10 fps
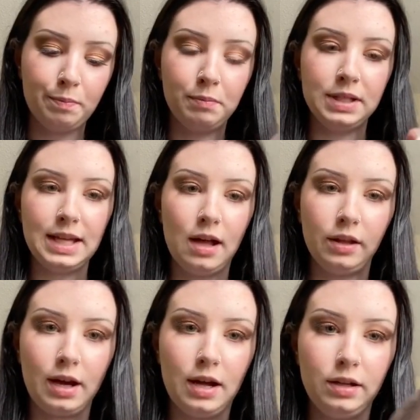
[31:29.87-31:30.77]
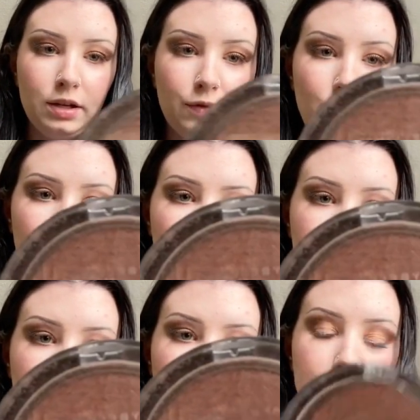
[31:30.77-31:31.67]
Metallic Highlighter from
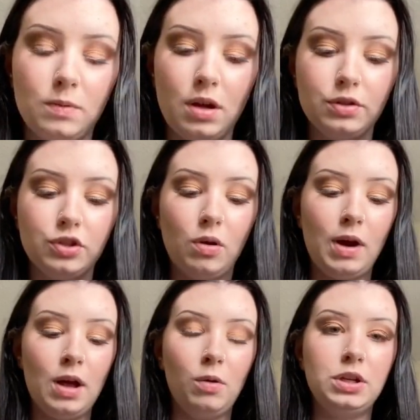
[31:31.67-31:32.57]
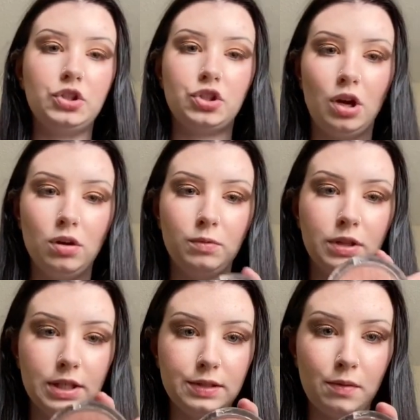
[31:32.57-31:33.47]
Maybelline as well. So I always start
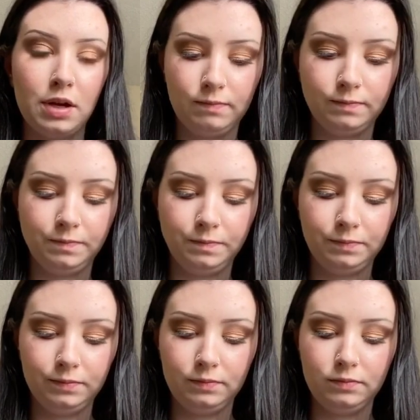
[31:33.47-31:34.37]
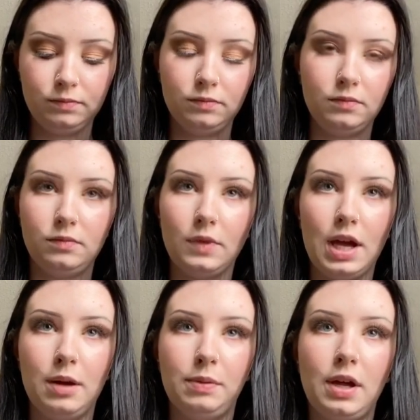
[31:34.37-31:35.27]
with this one. I
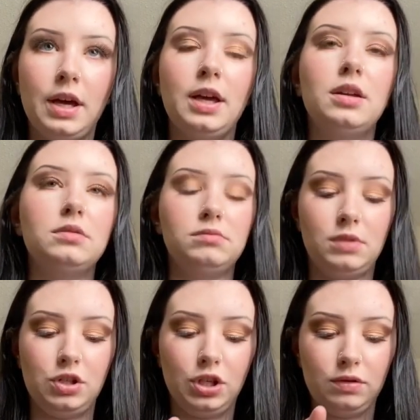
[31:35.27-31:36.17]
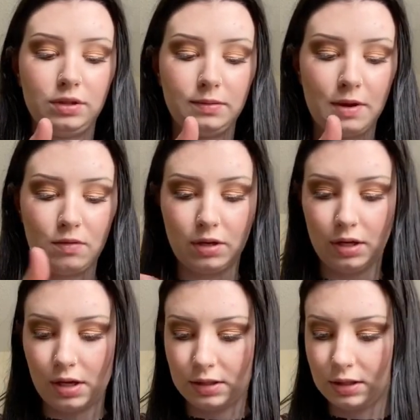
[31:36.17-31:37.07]
apply it a generous amount, I
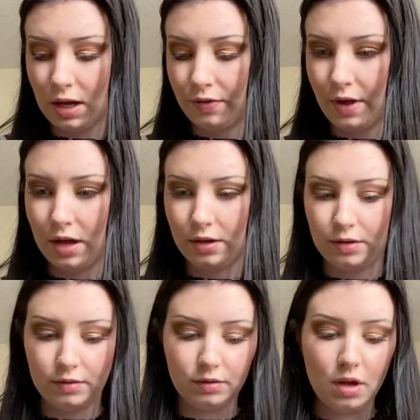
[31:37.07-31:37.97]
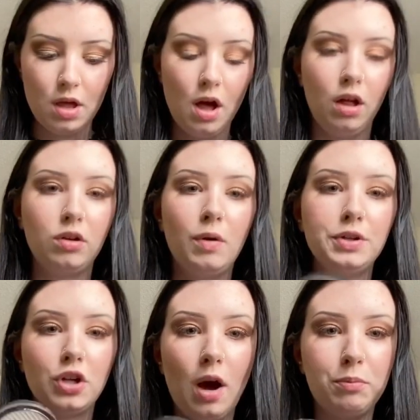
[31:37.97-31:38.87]
guess. And then I'll go on
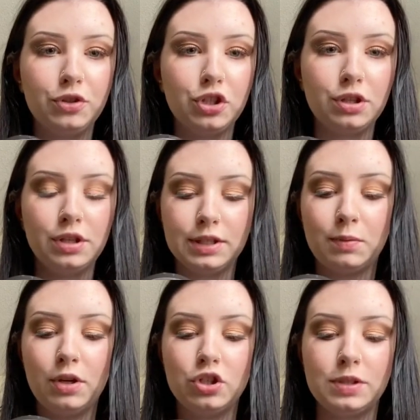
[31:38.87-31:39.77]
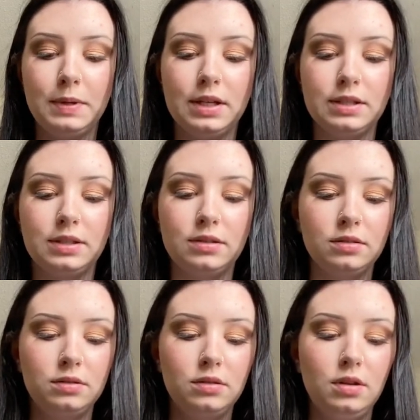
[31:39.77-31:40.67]
top with this one just because
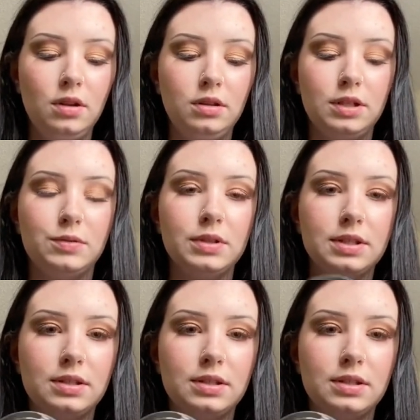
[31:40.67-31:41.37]
this one's,